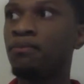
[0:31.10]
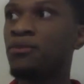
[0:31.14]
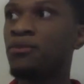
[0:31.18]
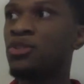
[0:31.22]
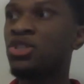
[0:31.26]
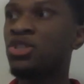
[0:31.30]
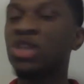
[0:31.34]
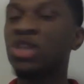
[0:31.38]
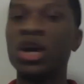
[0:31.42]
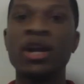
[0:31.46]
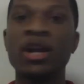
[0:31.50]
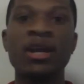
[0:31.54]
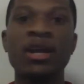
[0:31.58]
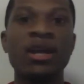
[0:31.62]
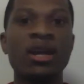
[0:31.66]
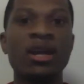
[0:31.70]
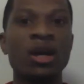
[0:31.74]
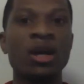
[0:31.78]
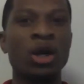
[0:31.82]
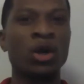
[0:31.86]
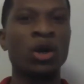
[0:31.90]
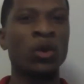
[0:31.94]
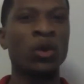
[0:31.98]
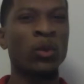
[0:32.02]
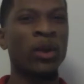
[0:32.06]
starting
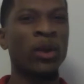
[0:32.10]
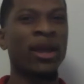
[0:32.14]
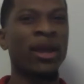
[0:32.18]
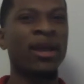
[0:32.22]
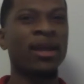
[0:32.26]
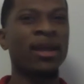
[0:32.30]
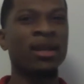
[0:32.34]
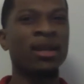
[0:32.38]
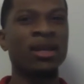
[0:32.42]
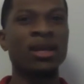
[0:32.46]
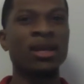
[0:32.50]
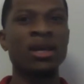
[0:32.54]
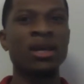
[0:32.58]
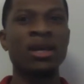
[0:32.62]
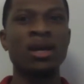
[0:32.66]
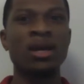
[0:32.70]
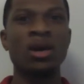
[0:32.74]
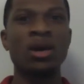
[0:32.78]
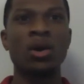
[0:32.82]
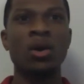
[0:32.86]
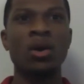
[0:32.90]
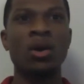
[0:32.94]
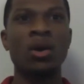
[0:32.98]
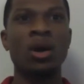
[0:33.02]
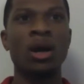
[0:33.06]
a great
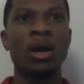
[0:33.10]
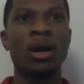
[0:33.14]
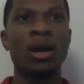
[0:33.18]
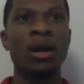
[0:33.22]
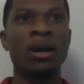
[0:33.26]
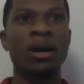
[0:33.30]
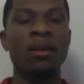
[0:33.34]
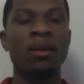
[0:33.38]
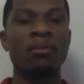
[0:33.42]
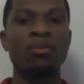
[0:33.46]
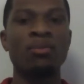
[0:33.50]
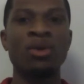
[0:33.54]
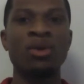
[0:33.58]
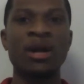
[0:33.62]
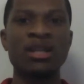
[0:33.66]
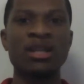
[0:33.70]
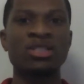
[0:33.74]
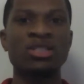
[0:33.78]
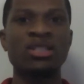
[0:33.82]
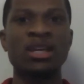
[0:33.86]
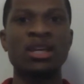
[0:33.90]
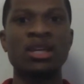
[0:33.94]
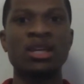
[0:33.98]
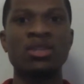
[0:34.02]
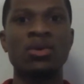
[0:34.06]
uh,
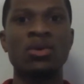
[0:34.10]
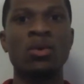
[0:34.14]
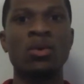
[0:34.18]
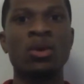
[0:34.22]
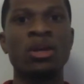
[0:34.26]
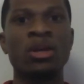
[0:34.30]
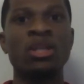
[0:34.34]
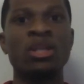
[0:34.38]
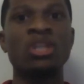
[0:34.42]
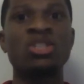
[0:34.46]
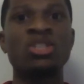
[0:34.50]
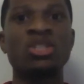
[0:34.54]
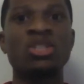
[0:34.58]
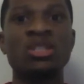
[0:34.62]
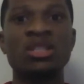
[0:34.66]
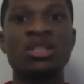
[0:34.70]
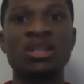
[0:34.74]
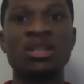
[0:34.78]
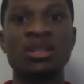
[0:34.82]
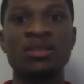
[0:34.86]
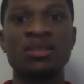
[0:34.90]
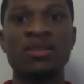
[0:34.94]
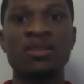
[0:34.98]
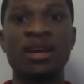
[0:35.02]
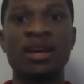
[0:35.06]
project or
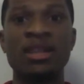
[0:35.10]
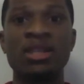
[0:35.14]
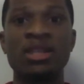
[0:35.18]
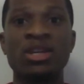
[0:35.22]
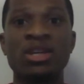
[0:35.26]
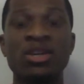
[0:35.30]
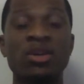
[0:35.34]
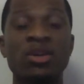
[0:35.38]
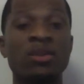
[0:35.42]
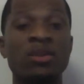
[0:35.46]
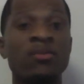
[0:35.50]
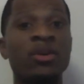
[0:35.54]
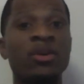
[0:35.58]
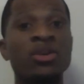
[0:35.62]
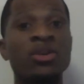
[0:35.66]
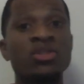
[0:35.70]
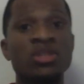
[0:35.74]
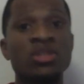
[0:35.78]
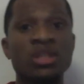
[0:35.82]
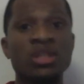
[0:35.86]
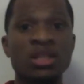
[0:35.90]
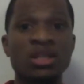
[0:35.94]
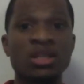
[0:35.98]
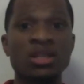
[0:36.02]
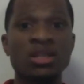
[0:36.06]
initiative at their
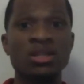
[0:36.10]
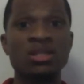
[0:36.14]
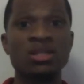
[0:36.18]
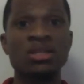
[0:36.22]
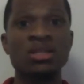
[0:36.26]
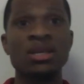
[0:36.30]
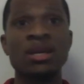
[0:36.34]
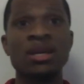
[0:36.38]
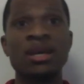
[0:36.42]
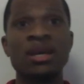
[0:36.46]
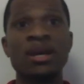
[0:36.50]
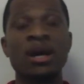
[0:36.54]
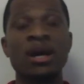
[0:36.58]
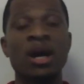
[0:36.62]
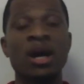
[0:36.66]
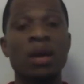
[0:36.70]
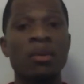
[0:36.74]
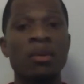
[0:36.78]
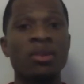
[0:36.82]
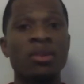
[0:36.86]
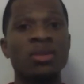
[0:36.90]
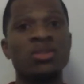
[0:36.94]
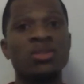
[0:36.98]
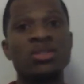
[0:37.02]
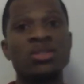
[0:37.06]
universities, um,
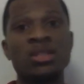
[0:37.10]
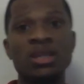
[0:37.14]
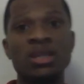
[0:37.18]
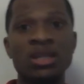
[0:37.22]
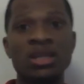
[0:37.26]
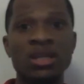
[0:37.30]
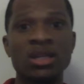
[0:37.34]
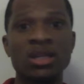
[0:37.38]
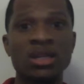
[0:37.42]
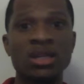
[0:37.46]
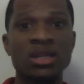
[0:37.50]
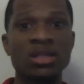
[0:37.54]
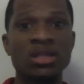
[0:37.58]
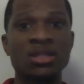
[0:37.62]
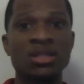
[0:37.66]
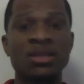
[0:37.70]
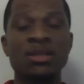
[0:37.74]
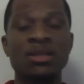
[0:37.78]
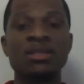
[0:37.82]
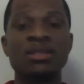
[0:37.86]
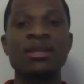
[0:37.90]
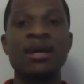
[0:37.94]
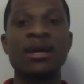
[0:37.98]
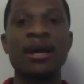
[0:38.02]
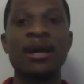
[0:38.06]
in their cities, in their
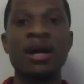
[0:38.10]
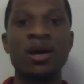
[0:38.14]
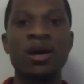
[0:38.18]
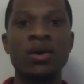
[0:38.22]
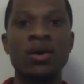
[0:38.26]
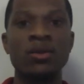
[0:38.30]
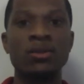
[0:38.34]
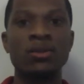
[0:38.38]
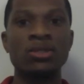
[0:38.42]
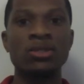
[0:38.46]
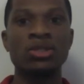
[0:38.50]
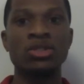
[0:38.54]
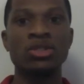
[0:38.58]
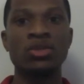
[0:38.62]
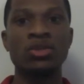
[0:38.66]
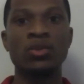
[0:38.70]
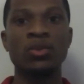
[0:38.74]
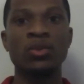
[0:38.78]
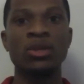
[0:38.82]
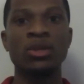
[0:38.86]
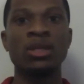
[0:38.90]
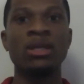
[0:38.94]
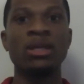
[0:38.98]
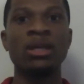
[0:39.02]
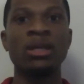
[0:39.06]
towns to
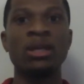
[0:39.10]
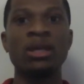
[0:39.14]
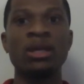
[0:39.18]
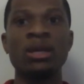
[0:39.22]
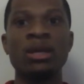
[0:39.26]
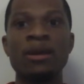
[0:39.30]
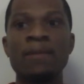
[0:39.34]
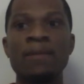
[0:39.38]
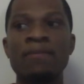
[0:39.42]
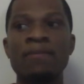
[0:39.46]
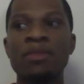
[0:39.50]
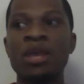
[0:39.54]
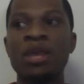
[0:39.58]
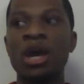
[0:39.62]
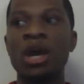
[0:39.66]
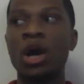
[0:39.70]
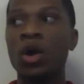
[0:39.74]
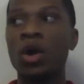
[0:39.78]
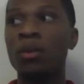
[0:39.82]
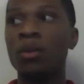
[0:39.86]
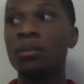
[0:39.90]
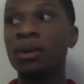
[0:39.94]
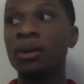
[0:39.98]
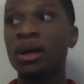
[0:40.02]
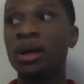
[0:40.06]
really
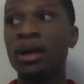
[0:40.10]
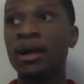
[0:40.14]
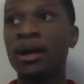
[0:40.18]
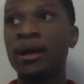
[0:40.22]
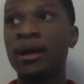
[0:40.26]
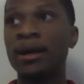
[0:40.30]
help uh,